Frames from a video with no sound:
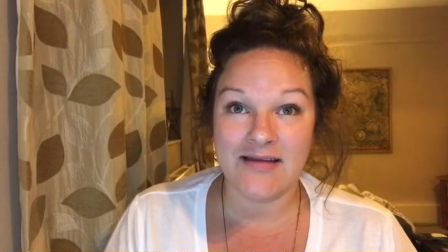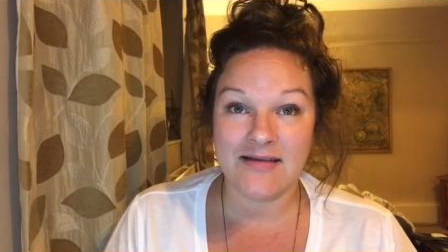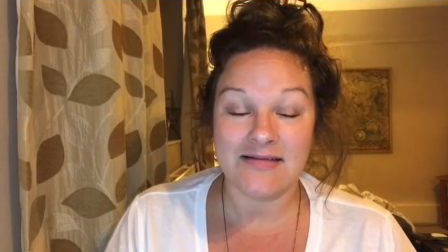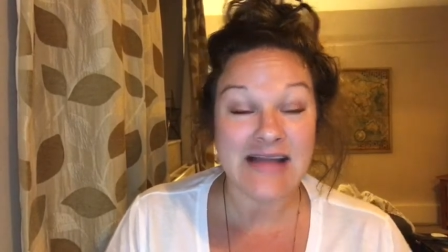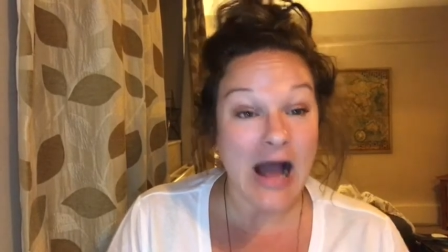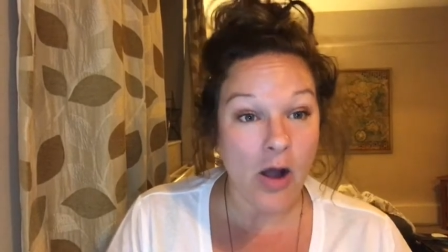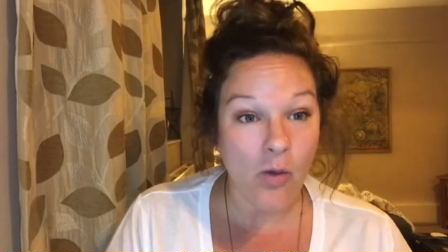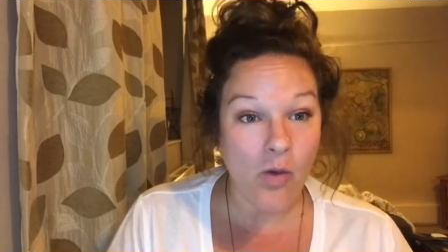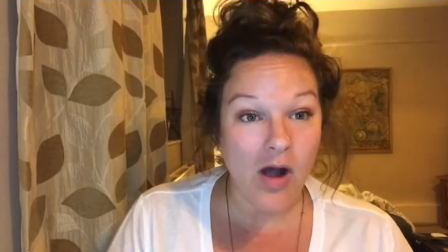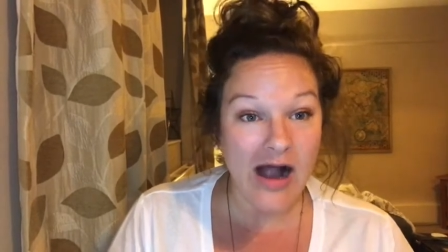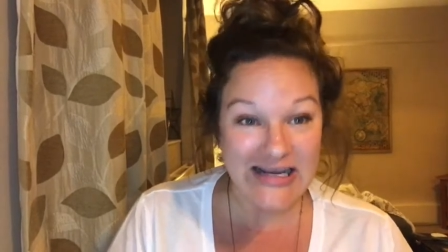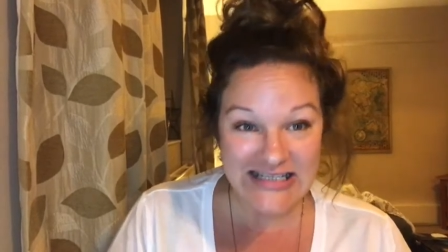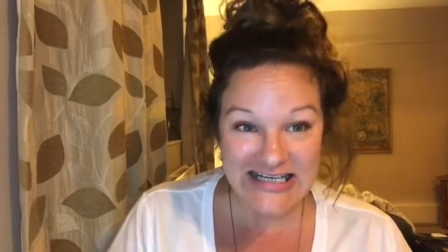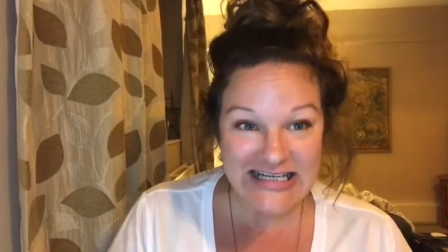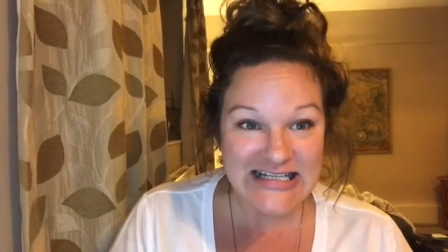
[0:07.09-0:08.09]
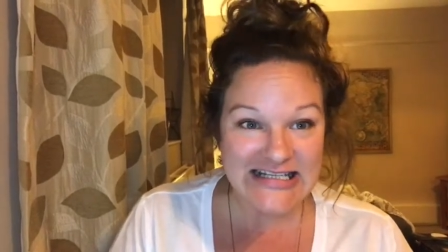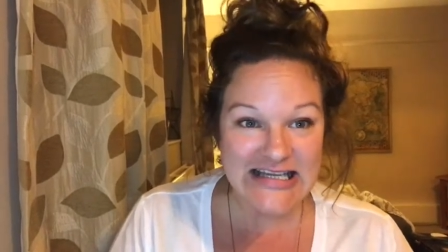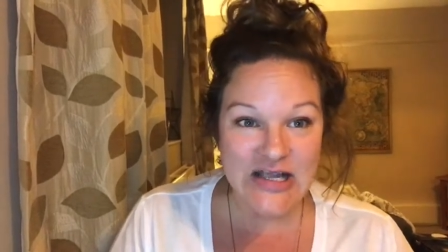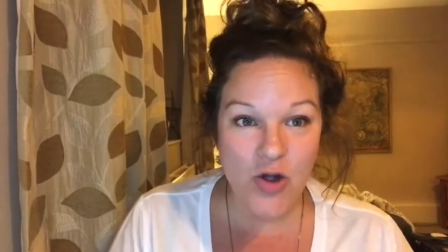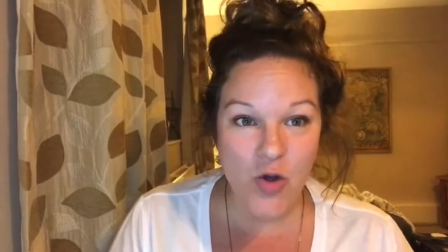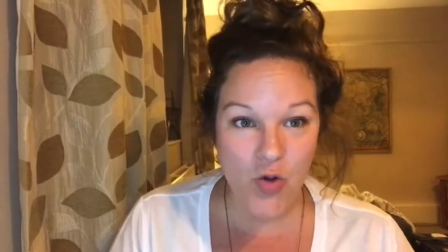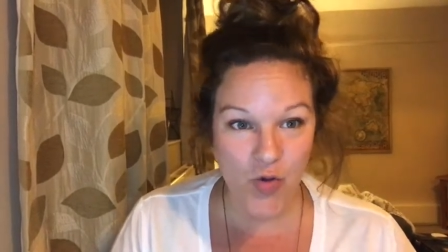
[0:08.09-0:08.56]
Now, I did see
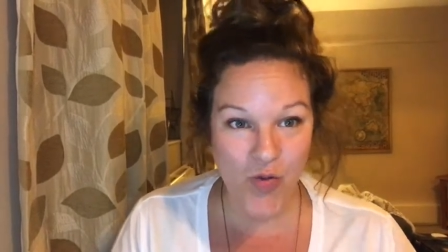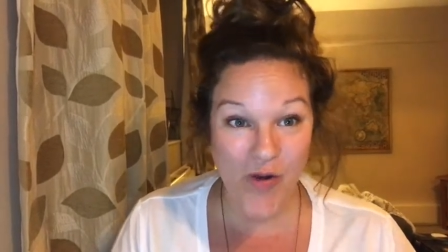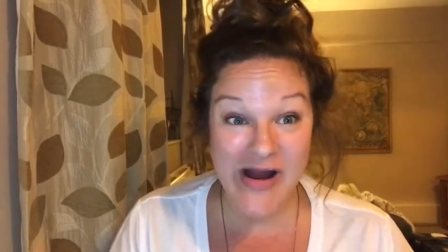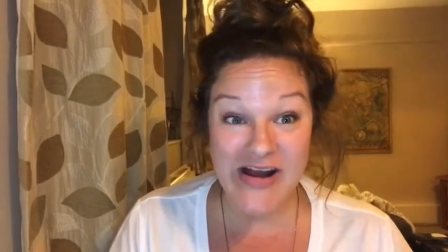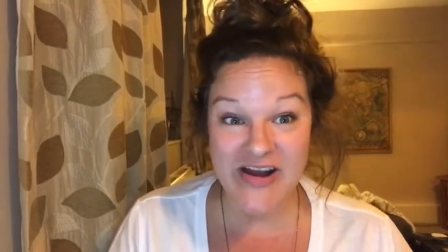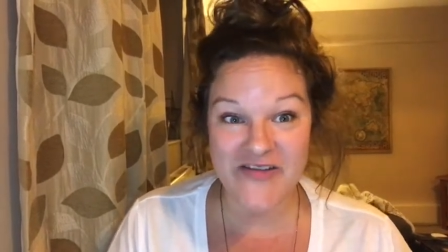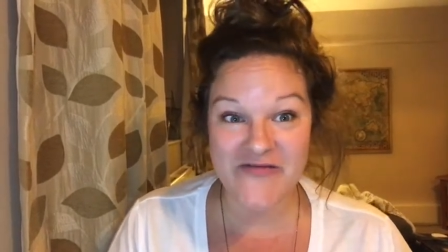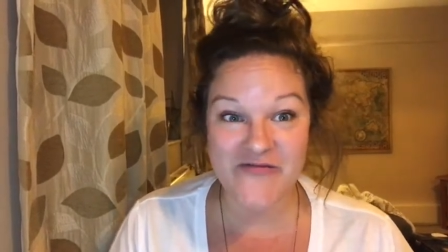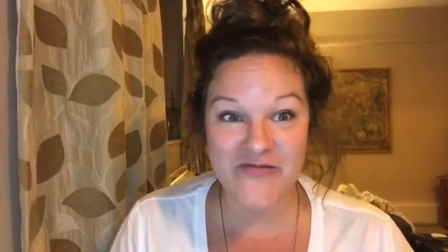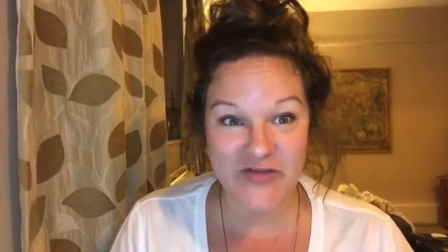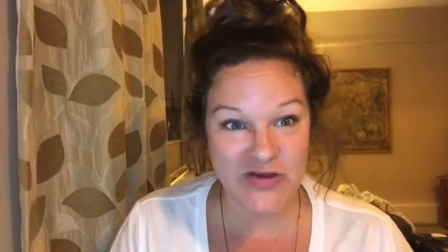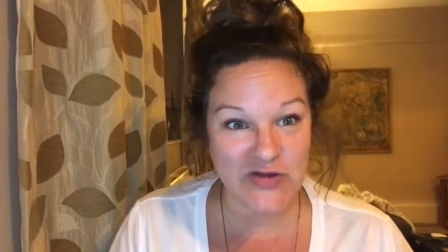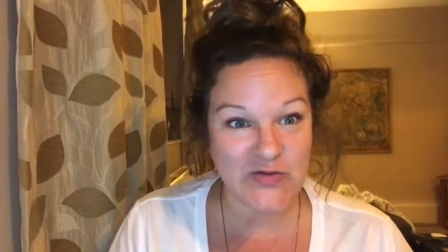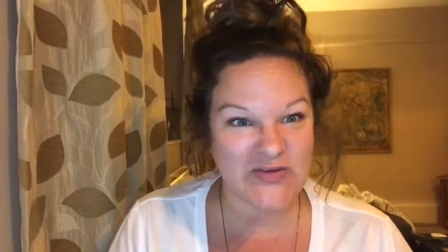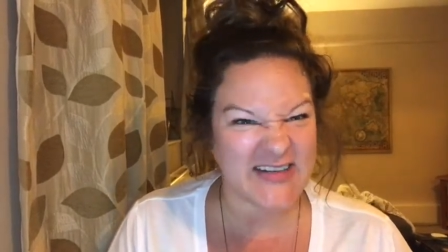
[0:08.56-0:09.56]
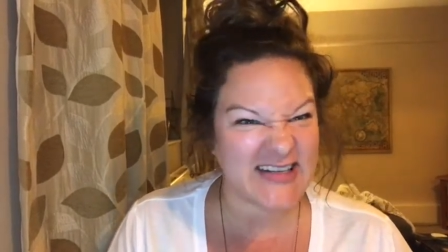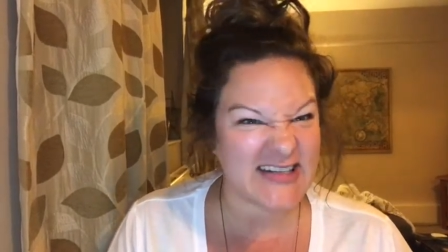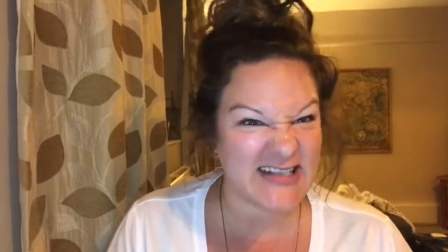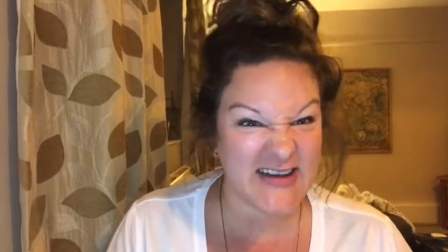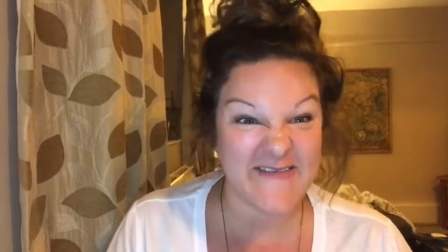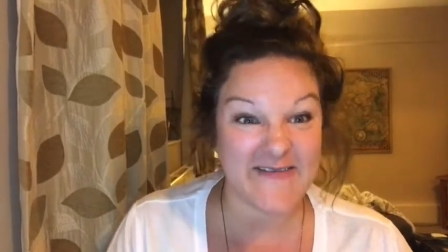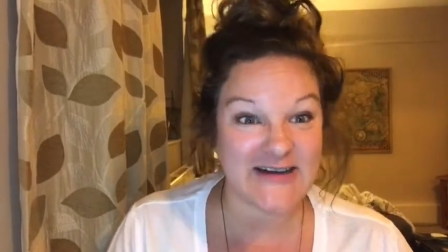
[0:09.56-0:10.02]
quite a few
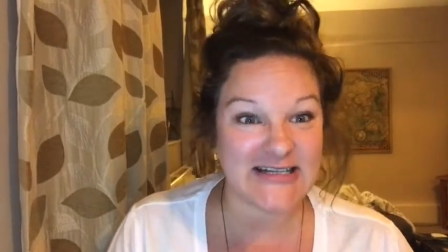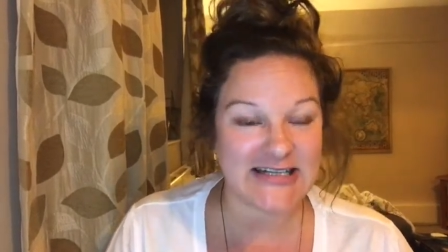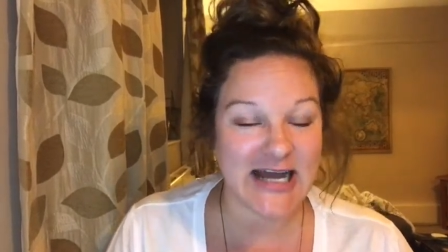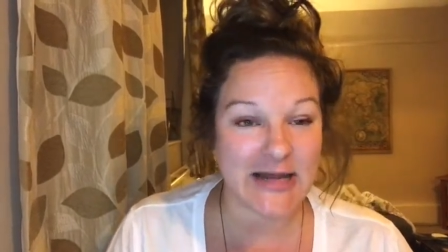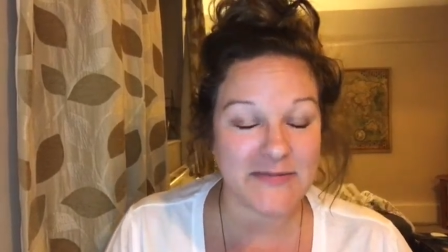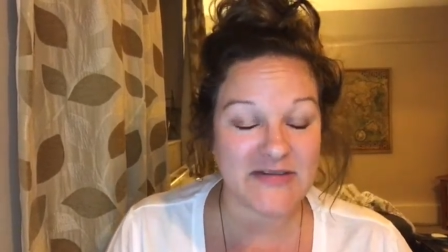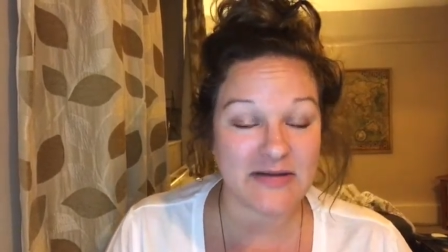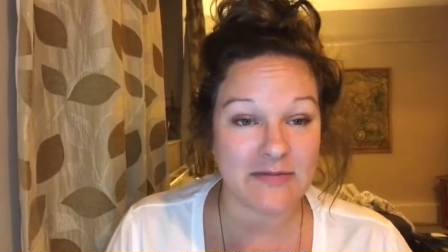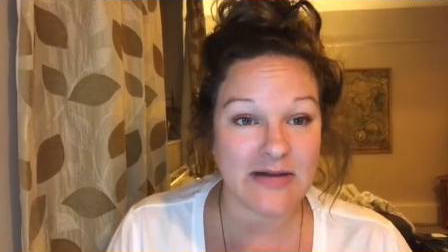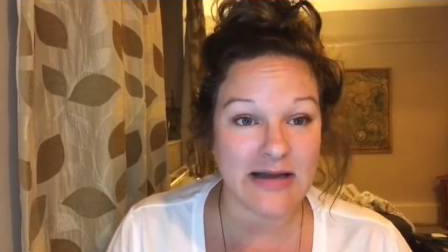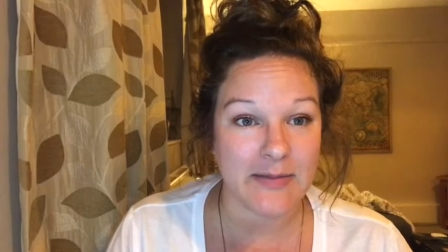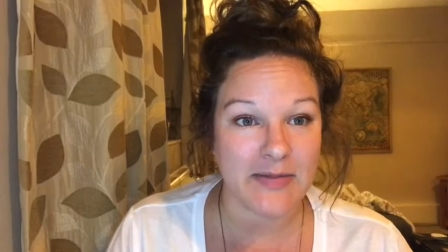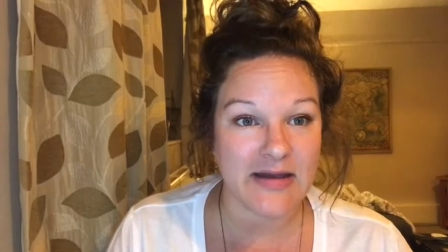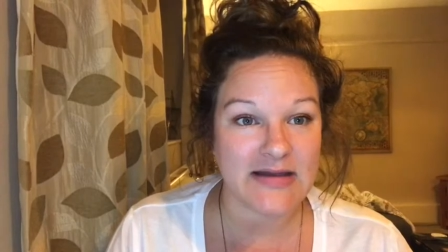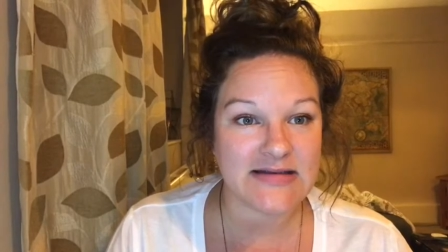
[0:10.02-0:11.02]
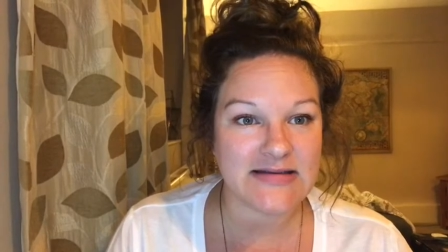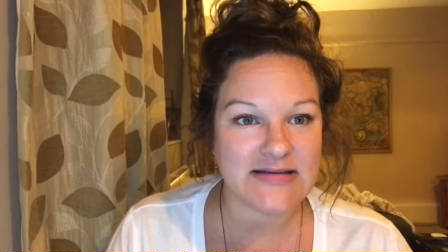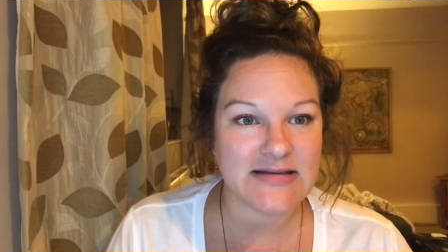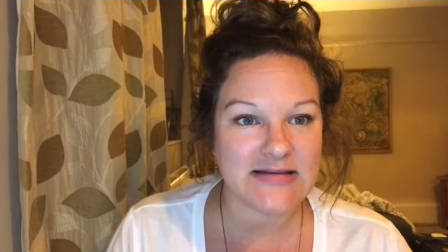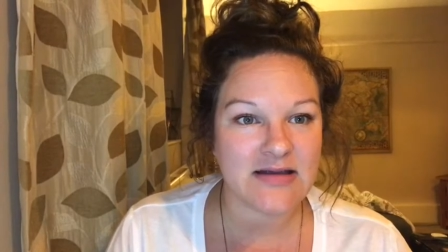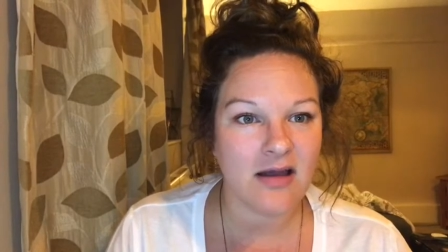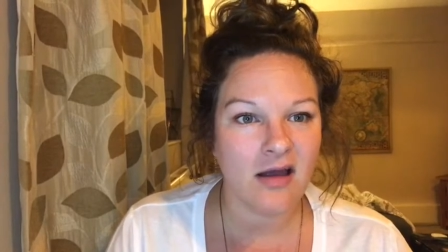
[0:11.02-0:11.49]
different types of mini beasts,